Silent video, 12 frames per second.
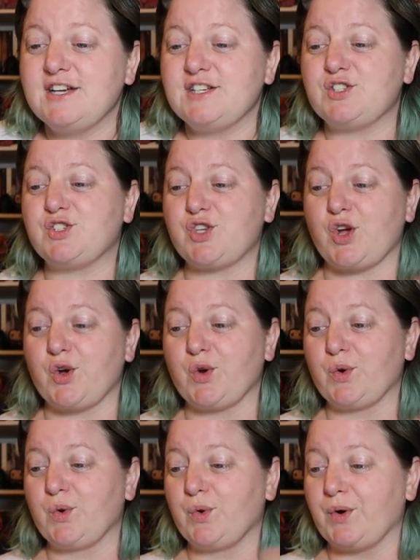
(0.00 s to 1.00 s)

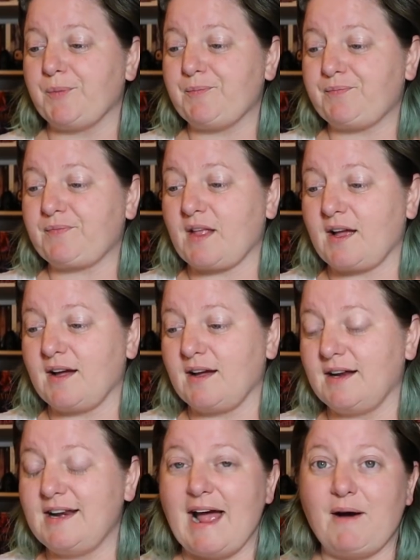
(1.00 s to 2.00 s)
So
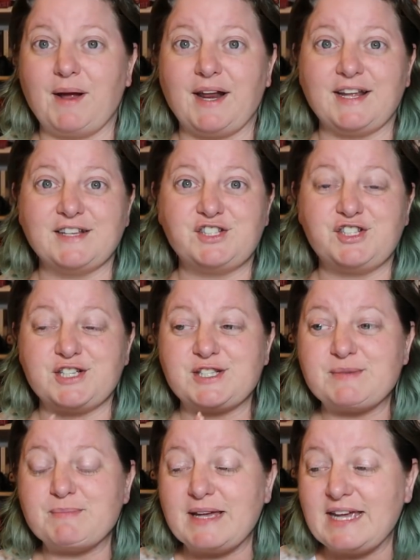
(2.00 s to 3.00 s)
now it is
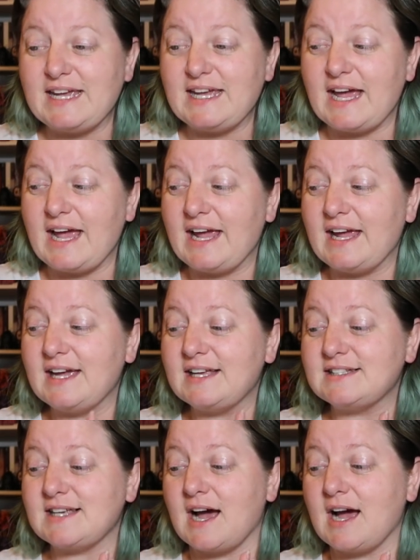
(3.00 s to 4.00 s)
just me
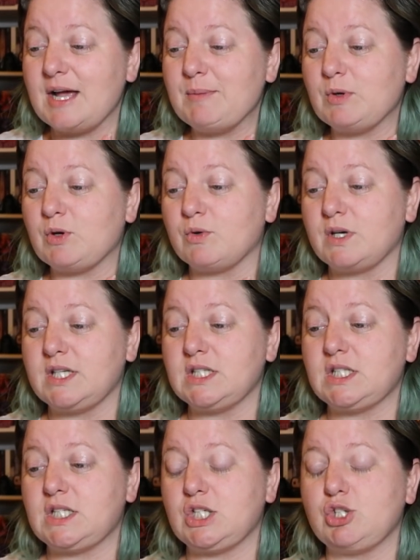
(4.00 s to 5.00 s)
and I'm
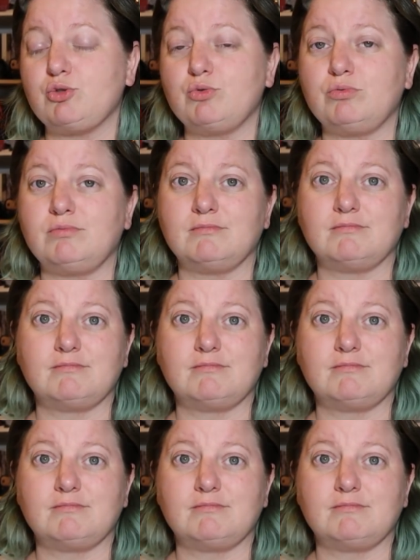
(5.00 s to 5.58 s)
going to